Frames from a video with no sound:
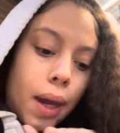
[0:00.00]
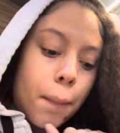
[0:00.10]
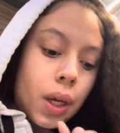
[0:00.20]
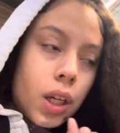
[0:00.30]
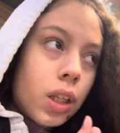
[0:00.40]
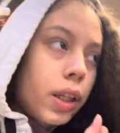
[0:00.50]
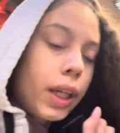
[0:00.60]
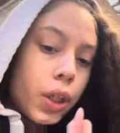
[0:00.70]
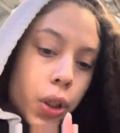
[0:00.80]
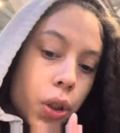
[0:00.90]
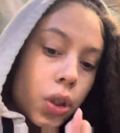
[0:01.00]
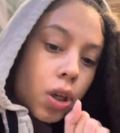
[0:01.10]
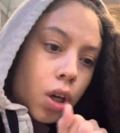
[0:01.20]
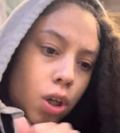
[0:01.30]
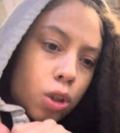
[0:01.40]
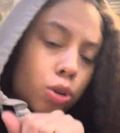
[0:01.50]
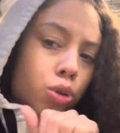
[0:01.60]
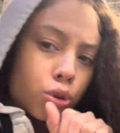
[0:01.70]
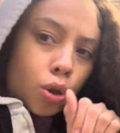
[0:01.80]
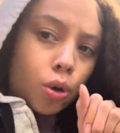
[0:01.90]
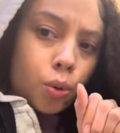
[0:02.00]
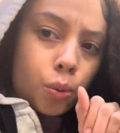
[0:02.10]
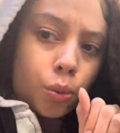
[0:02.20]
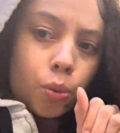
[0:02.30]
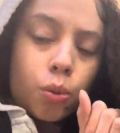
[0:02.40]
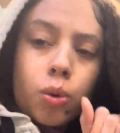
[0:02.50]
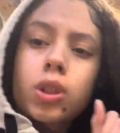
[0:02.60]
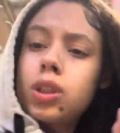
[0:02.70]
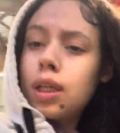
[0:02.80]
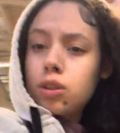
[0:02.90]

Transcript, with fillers: I'm making later. So stay